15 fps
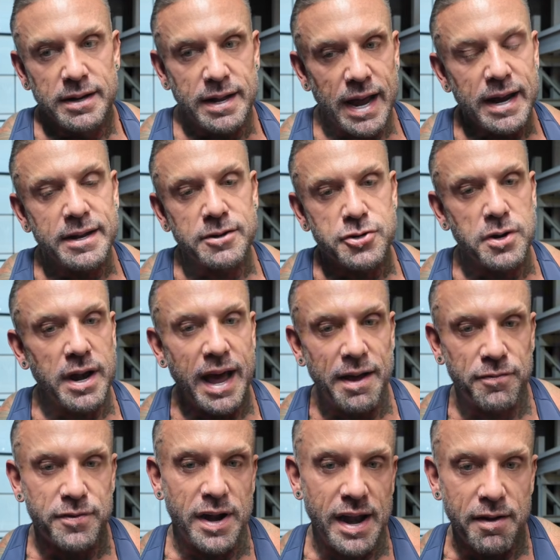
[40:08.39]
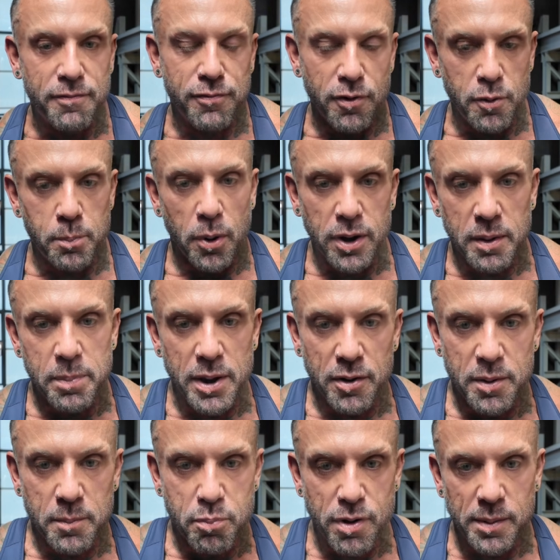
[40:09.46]
They shouldn't have to live through
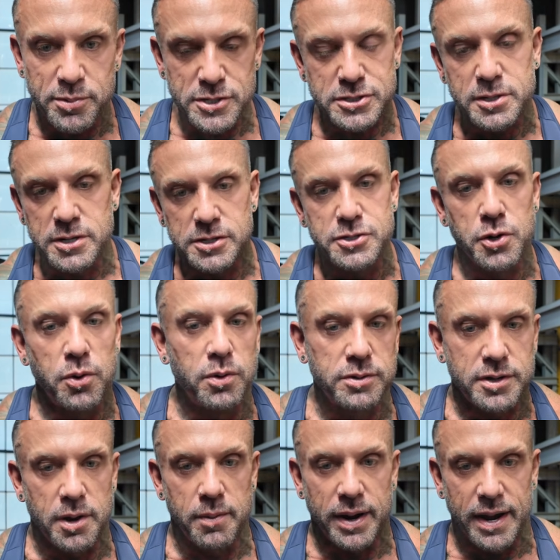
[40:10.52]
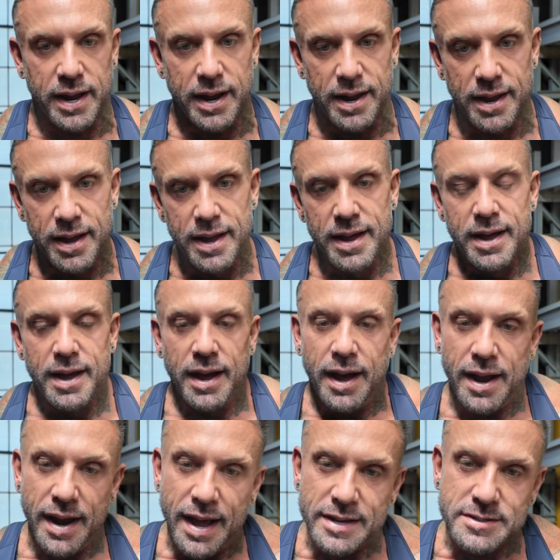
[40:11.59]
bodybuilding prep just because you're doing it.
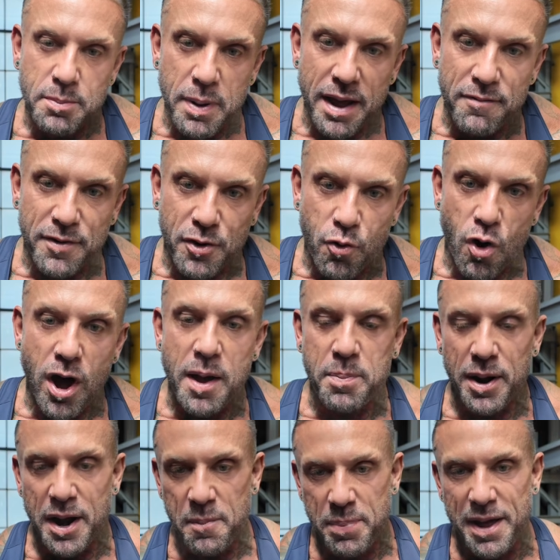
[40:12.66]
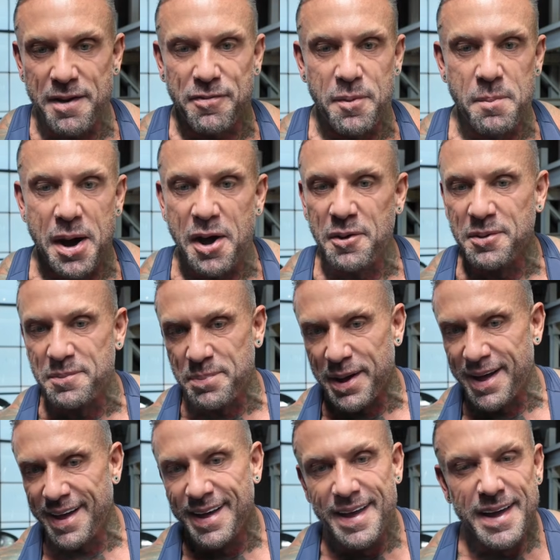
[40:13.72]
And that's a bit of a gripe and a bit of a moan,
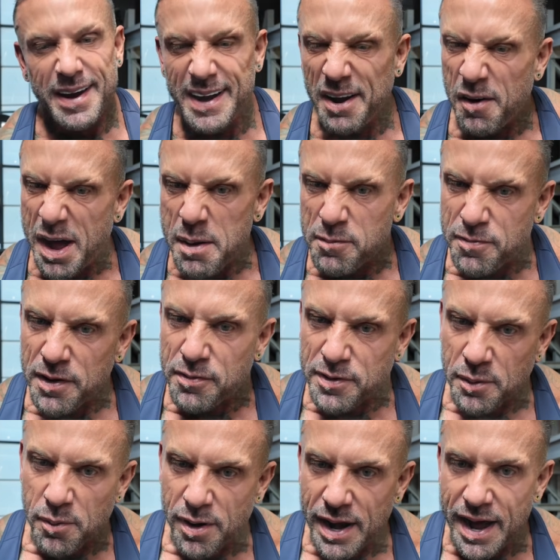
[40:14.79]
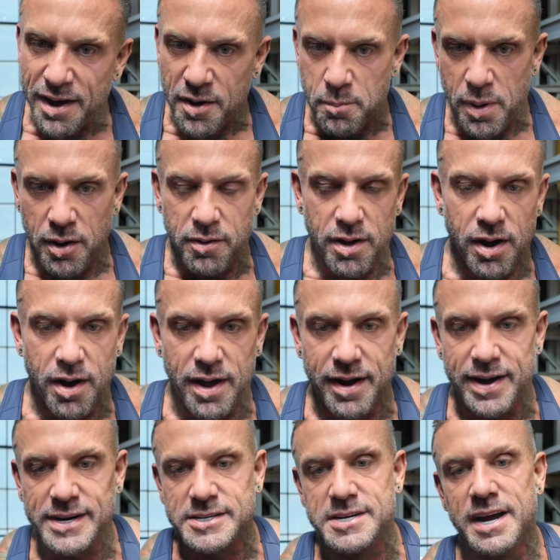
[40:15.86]
but you know, I am 50, we're allowed to moan at
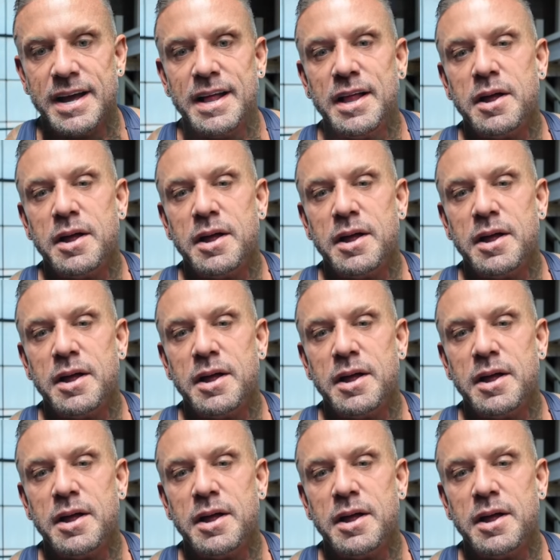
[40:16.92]
our age.